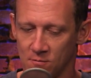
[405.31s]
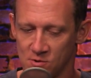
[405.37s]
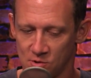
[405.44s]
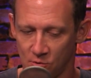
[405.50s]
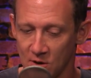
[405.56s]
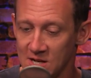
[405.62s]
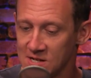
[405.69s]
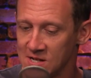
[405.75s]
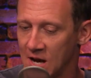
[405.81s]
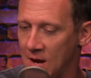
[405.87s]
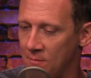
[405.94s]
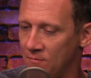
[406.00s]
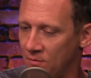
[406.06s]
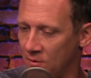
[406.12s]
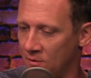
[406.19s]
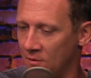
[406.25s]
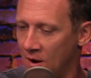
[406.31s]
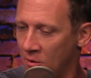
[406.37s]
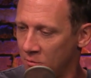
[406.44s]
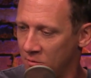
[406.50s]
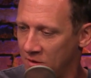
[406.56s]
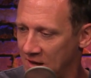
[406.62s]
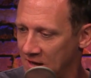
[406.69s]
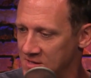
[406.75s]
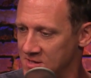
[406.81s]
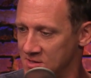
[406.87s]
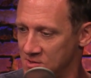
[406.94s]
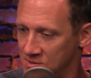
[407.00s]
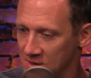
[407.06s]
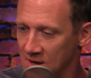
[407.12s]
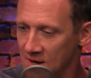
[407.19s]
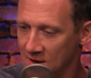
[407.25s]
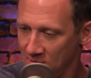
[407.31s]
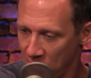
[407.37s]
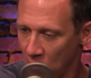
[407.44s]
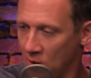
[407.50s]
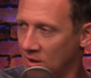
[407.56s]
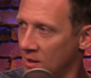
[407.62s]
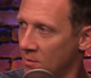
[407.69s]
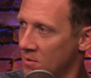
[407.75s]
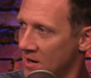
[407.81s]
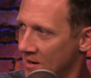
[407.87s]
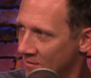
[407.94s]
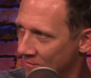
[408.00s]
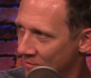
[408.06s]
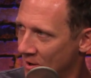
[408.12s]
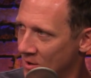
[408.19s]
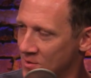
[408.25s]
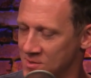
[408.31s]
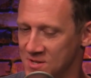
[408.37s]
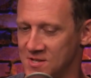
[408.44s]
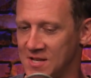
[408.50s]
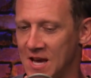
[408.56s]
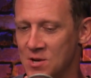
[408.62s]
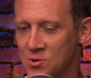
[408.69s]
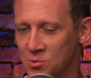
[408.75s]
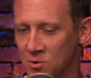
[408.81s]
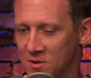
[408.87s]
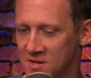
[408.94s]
screen time for other things is very limited and follows the schedule.